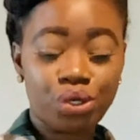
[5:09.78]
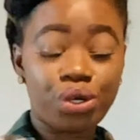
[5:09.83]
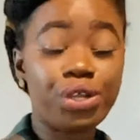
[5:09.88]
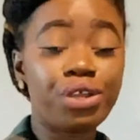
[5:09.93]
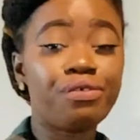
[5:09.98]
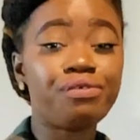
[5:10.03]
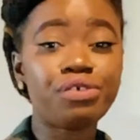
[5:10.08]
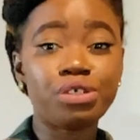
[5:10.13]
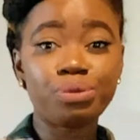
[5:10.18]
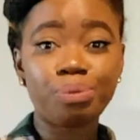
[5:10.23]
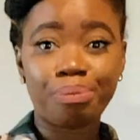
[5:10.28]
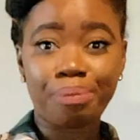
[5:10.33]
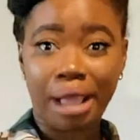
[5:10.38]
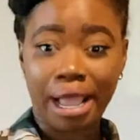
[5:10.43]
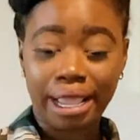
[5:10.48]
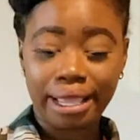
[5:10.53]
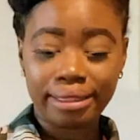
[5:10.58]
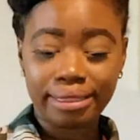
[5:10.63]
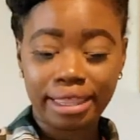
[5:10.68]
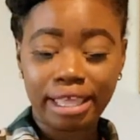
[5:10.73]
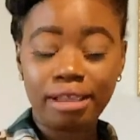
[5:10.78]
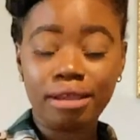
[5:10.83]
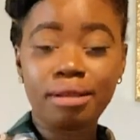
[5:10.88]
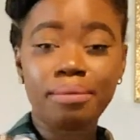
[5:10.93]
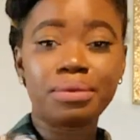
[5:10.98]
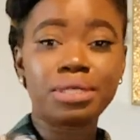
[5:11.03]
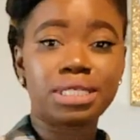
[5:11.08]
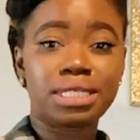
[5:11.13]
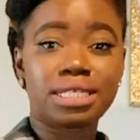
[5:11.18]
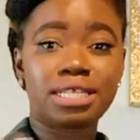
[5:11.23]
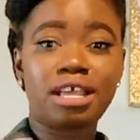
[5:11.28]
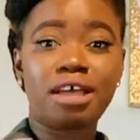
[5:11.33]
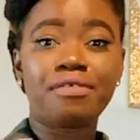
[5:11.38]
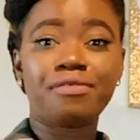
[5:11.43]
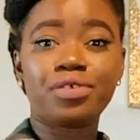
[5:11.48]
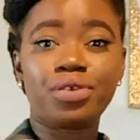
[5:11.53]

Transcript: you, if you buy their stuff,